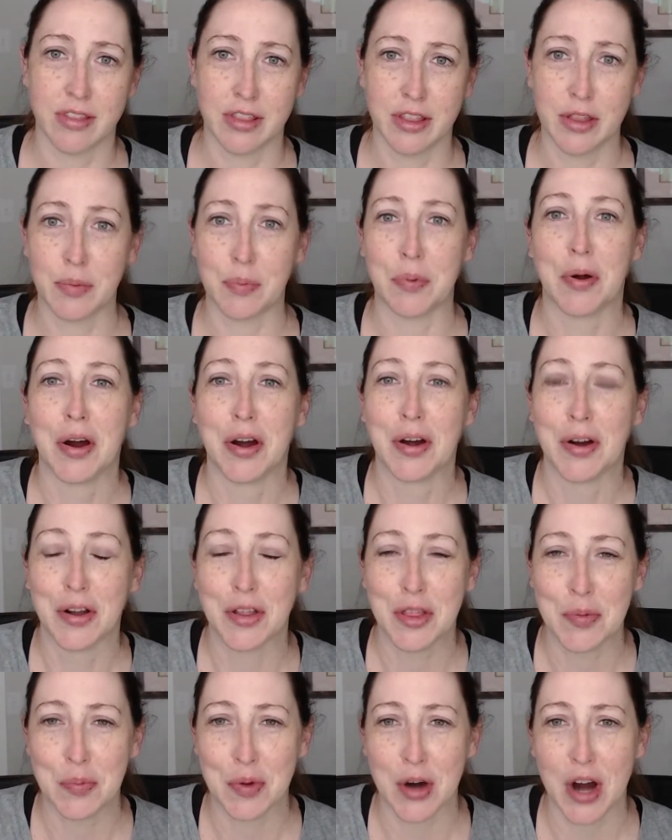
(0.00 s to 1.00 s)
the
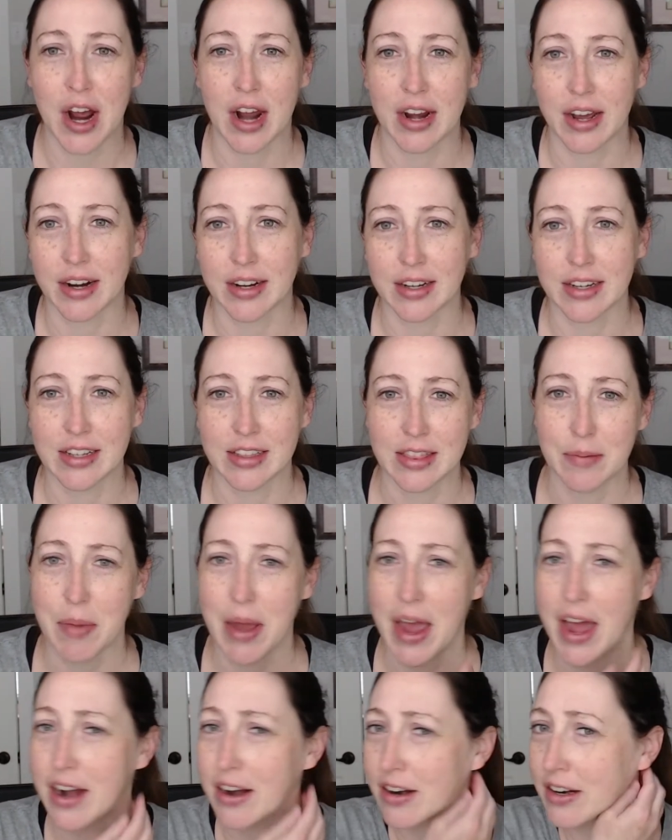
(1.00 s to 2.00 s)
the product and the
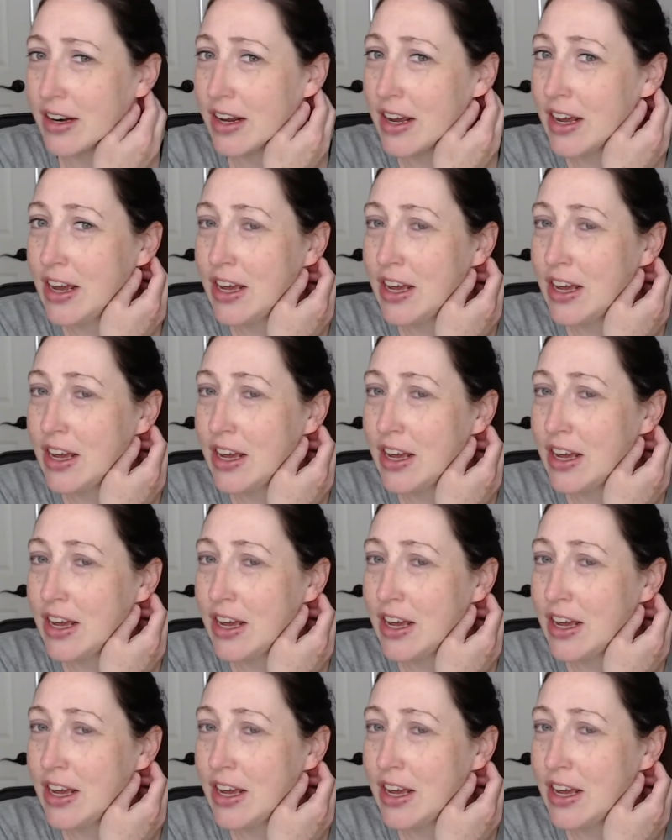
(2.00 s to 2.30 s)
pattern.